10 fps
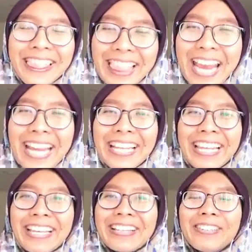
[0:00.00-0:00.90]
Thank
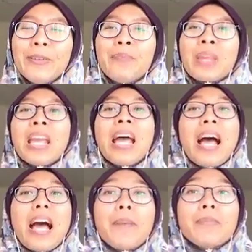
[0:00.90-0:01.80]
you.
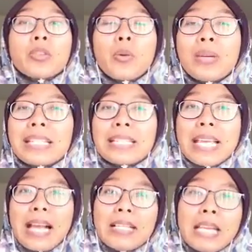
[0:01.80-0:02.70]
So with
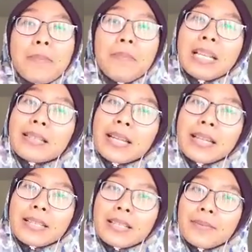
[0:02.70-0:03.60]
sales in
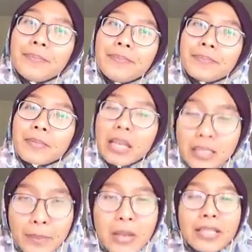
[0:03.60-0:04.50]
business,
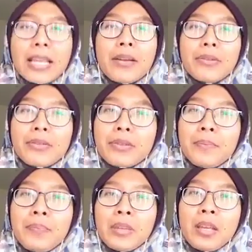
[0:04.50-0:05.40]
it's about sales.
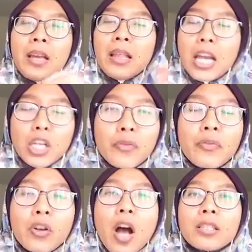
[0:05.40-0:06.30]
Like,
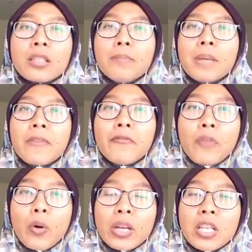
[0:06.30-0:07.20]
you've got to be
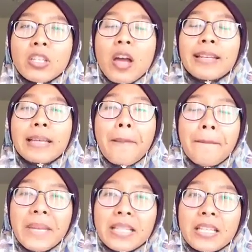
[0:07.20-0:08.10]
focused on,
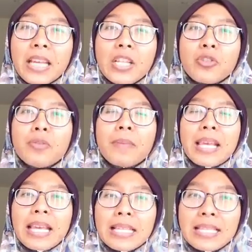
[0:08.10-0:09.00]
committed into
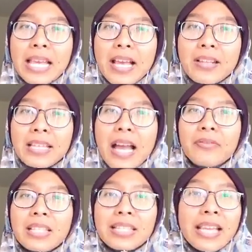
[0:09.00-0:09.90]
making sales
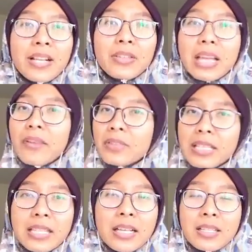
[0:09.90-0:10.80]
after sales after
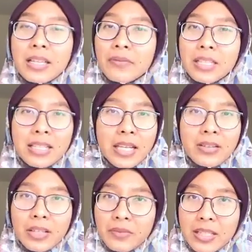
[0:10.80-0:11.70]
sales after
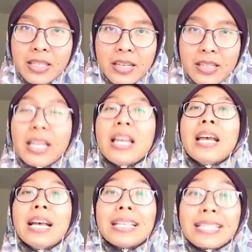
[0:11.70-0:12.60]
sales after sales.
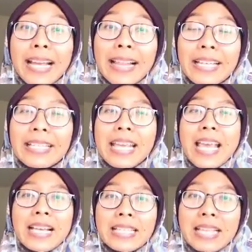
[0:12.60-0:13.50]
A sale a
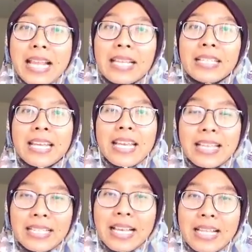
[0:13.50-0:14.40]
day, a sale a day,
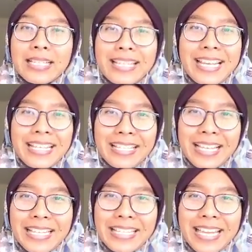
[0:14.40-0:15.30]
a sale a day, a
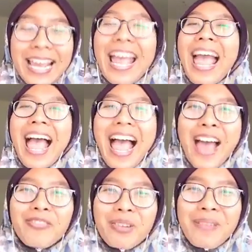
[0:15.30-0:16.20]
sale a day.
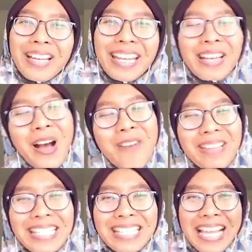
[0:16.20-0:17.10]
Everybody,
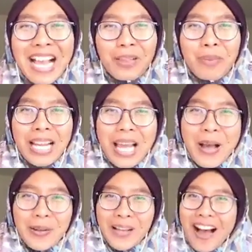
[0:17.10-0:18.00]
comment sale
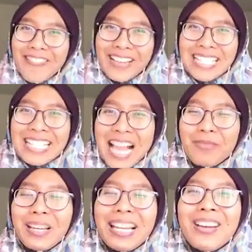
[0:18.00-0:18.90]
below.
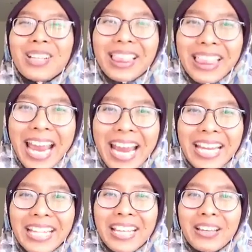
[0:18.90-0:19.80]

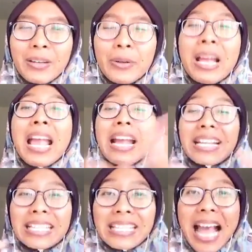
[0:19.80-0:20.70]
Thank you.
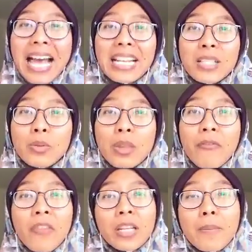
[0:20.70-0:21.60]
Because that is
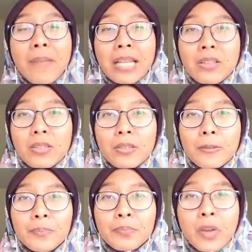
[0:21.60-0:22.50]
the
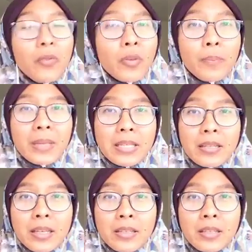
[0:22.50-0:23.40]
fundamental of your
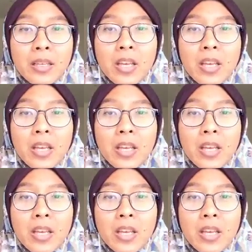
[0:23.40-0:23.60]
business.